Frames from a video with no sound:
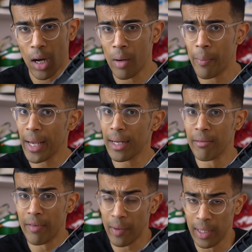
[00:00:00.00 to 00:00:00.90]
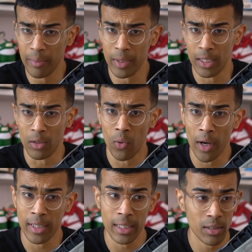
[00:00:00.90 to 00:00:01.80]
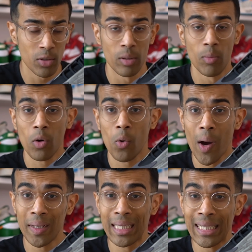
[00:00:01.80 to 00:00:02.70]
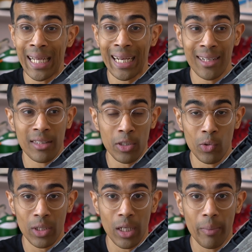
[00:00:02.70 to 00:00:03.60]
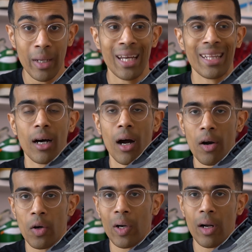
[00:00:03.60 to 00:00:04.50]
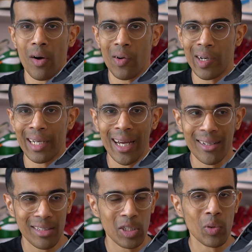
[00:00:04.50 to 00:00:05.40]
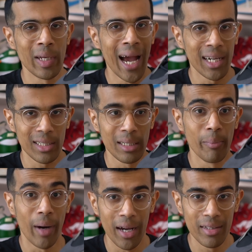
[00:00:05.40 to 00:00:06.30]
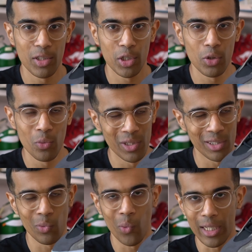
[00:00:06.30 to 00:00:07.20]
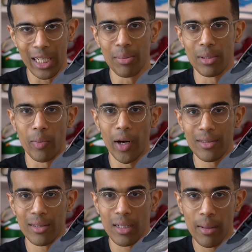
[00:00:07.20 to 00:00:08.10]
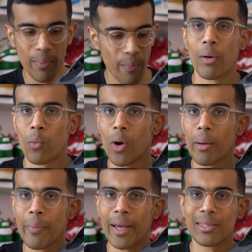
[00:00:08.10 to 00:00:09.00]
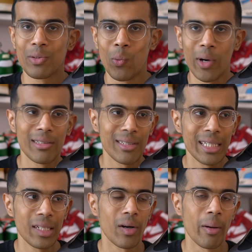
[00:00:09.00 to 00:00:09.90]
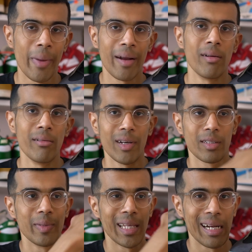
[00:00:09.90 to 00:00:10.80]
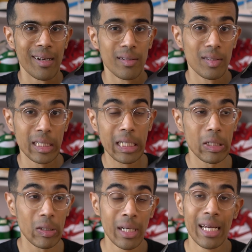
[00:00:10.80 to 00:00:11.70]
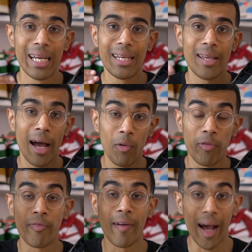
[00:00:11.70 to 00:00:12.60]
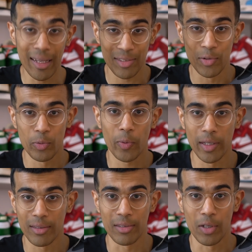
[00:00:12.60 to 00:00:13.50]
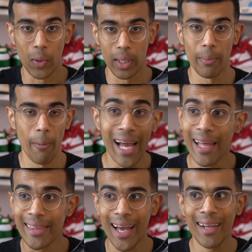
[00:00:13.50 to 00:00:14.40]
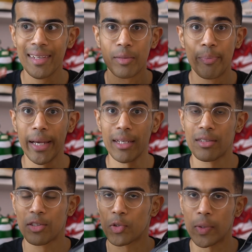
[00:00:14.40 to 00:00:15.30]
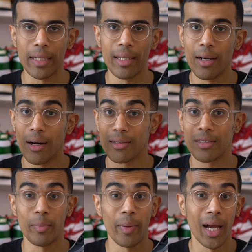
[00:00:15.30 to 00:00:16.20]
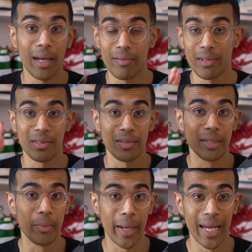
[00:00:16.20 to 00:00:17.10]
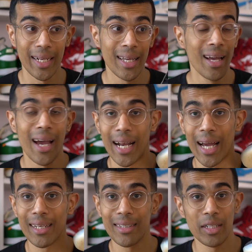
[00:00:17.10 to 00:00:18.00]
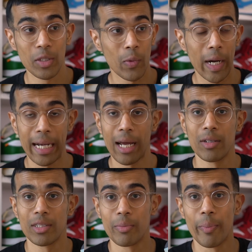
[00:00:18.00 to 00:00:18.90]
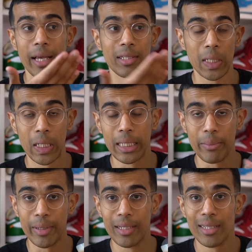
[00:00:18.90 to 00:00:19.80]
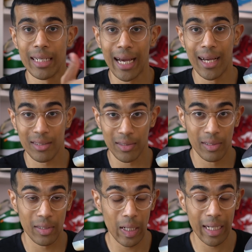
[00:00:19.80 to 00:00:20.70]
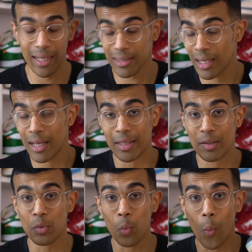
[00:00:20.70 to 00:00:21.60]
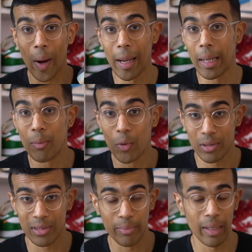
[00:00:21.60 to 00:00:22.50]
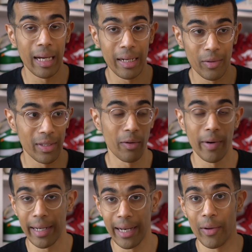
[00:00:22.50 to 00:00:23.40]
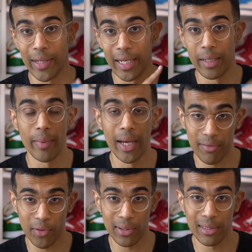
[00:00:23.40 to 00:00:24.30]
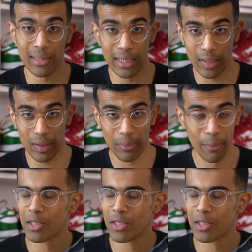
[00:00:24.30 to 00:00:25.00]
They are made in very limited quantity, so the more quantity that gets used up, the harder and harder it gets to actually buy this shoe, which is what keeps the prices up. But what makes one sneaker a better investment than another sneaker is how fast those prices go up. And that is based strictly on supply versus demand. And I can tell you right now, just based on the bids and asks on StockX, there's way more supply out there right now than demand for this sneaker.